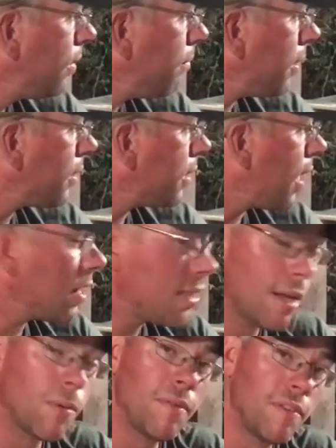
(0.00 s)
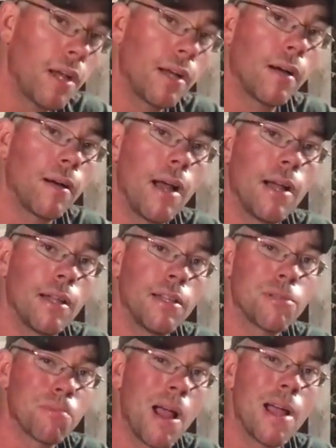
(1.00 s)
But I think we've done all right on
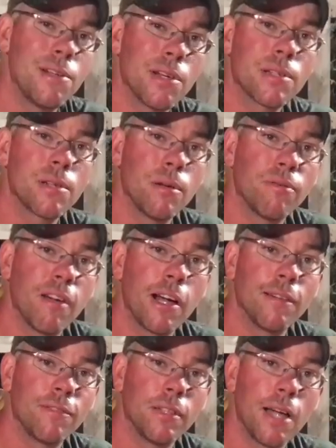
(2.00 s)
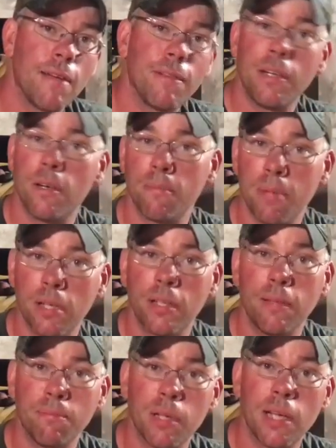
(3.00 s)
this project so far for having no
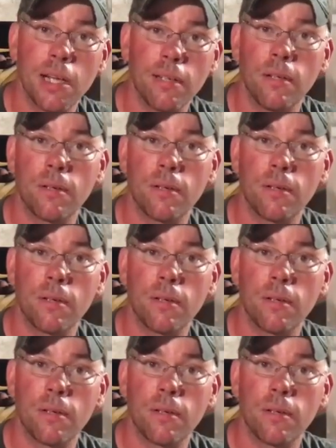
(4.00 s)
building plan,